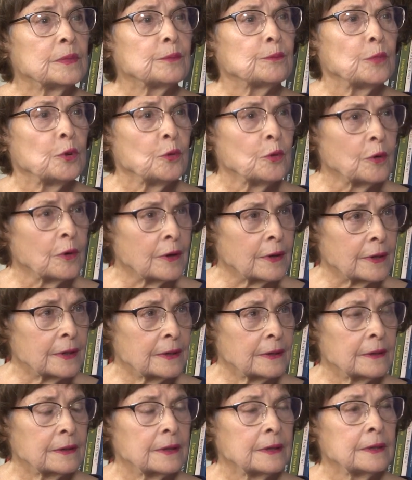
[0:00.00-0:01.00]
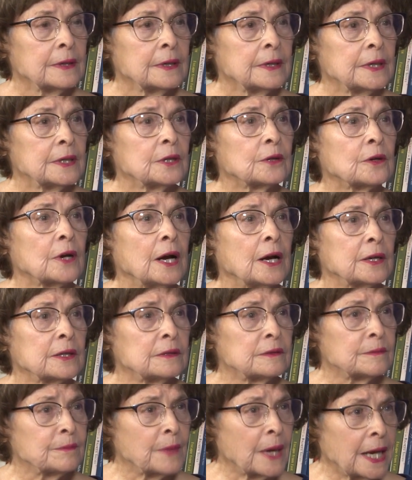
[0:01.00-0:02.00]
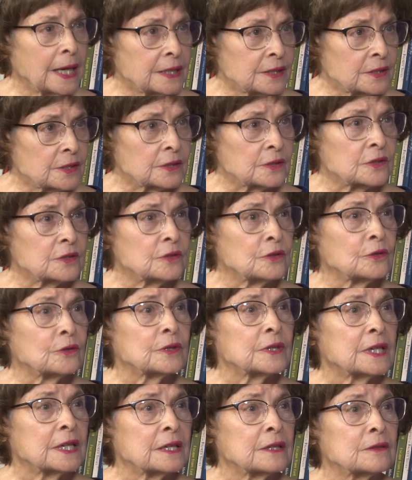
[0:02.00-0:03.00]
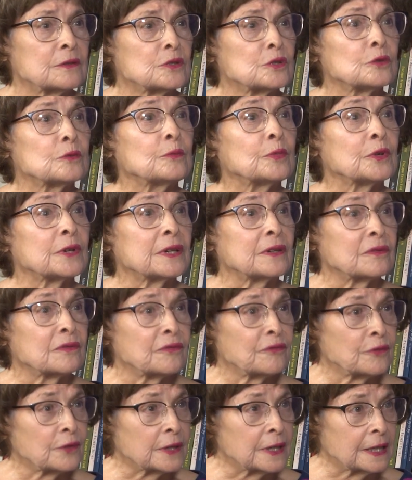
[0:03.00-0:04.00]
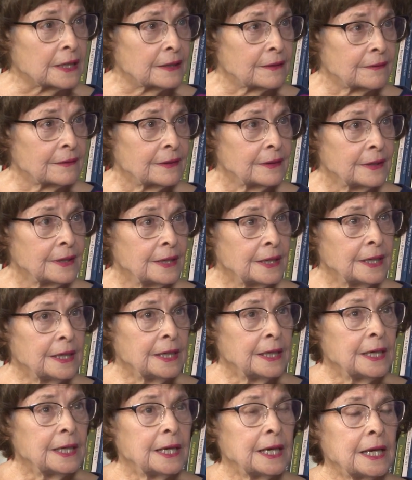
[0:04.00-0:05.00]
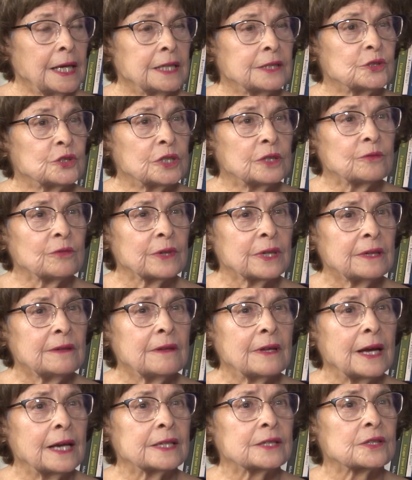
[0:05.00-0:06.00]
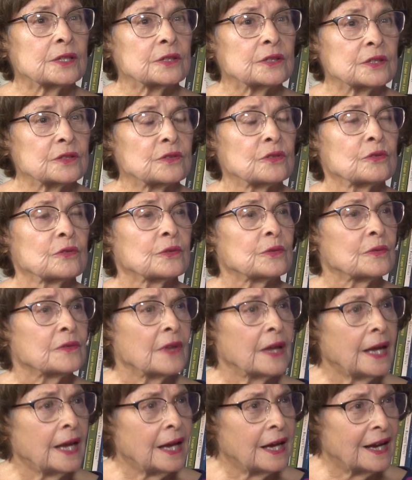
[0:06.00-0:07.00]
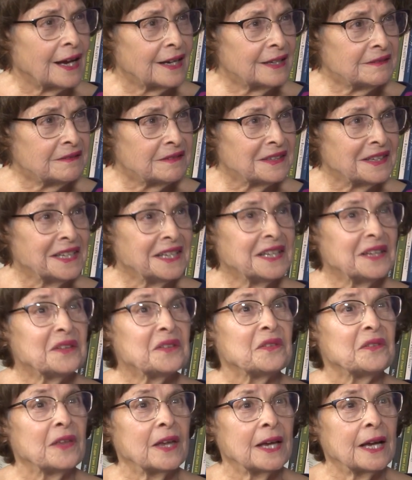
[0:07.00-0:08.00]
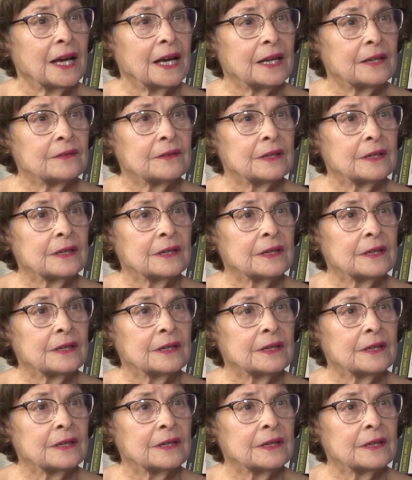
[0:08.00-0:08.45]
poor your huddled masses yearning to breathe free. And she realizes through that that